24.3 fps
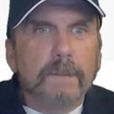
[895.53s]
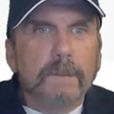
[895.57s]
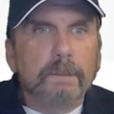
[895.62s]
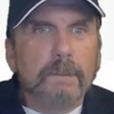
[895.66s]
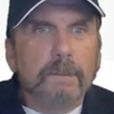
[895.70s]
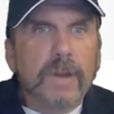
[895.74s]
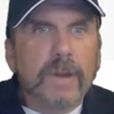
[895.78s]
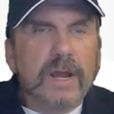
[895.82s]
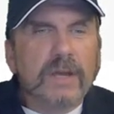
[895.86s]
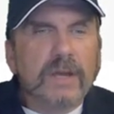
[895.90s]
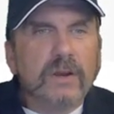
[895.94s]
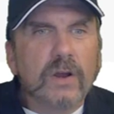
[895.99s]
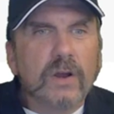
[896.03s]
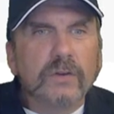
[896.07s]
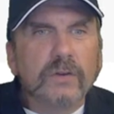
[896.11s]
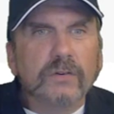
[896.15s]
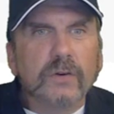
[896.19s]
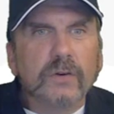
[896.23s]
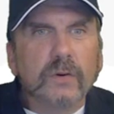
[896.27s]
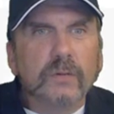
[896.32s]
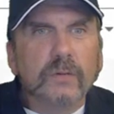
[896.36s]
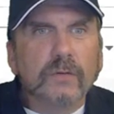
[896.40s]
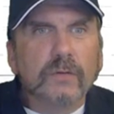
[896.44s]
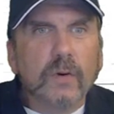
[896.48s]
But I can
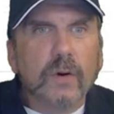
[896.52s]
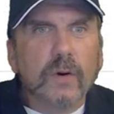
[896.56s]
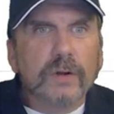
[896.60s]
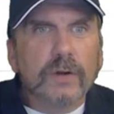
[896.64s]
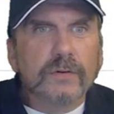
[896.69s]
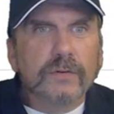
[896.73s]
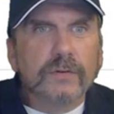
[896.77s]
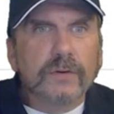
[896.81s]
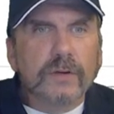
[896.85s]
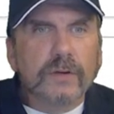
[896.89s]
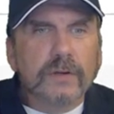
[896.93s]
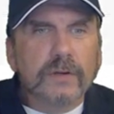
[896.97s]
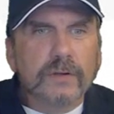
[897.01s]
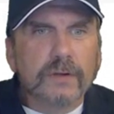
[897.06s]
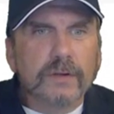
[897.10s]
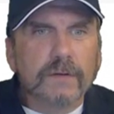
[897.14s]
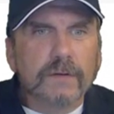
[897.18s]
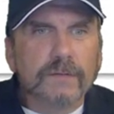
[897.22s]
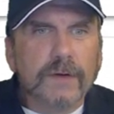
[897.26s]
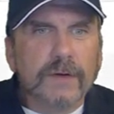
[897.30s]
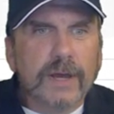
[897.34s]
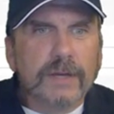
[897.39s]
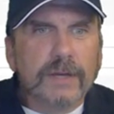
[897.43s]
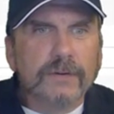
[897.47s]
also, of course,
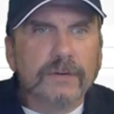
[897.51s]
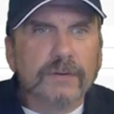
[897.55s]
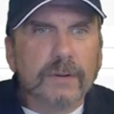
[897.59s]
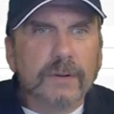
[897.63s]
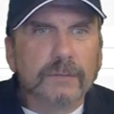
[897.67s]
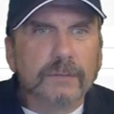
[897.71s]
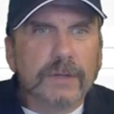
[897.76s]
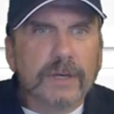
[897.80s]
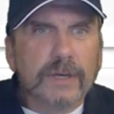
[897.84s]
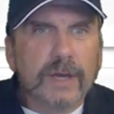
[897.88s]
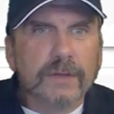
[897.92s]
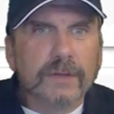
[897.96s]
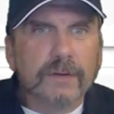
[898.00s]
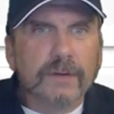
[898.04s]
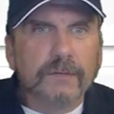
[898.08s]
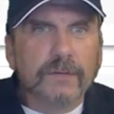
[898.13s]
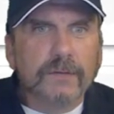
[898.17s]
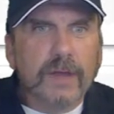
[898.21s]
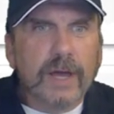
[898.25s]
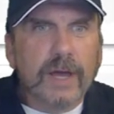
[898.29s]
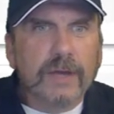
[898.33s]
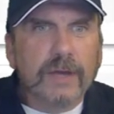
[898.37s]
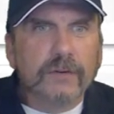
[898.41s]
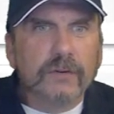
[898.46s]
define something on the
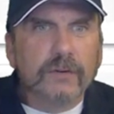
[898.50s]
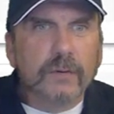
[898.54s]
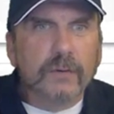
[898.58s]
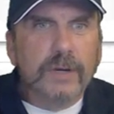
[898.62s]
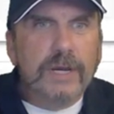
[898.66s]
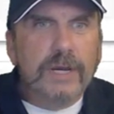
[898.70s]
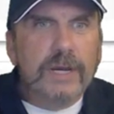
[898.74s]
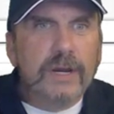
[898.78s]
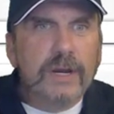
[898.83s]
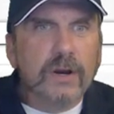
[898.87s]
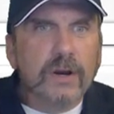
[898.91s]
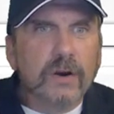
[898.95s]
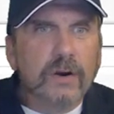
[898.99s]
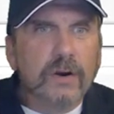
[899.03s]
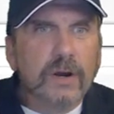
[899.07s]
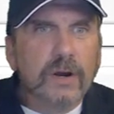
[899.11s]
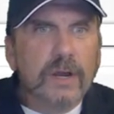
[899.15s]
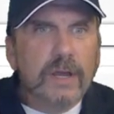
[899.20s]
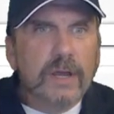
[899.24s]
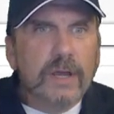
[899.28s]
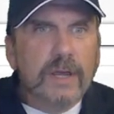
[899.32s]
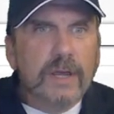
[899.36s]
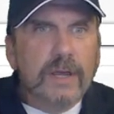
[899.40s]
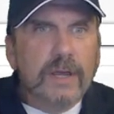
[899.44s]
fly. So here,
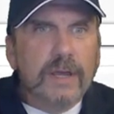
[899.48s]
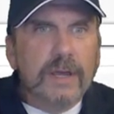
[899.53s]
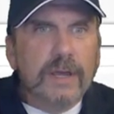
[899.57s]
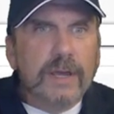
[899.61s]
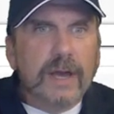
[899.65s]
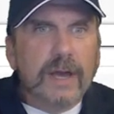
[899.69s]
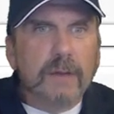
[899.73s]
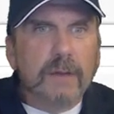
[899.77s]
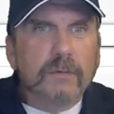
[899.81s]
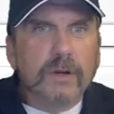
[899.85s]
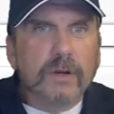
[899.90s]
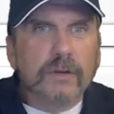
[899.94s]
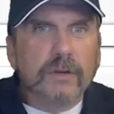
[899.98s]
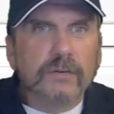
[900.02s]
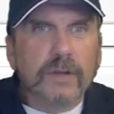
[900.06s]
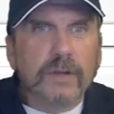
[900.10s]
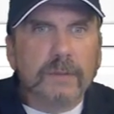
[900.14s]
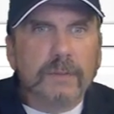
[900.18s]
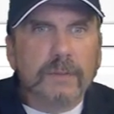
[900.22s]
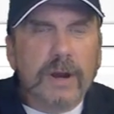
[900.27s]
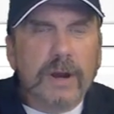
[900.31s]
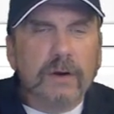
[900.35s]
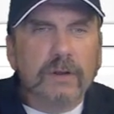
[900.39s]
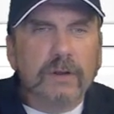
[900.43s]
I'm going to
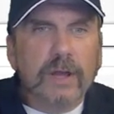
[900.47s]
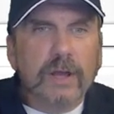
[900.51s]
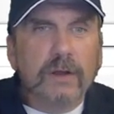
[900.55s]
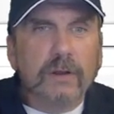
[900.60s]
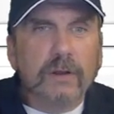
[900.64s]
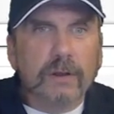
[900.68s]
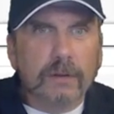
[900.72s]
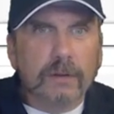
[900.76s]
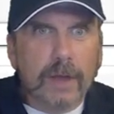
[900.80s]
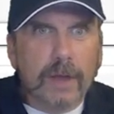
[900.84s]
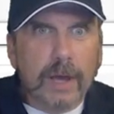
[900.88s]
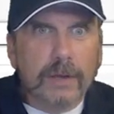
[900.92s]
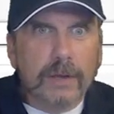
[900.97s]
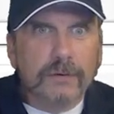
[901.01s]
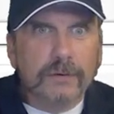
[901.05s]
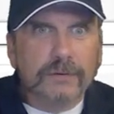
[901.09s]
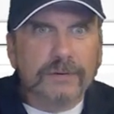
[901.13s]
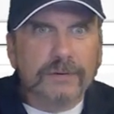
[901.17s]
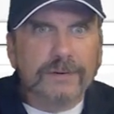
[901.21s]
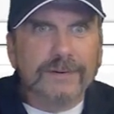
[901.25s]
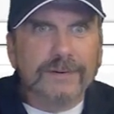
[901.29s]
say parallelize,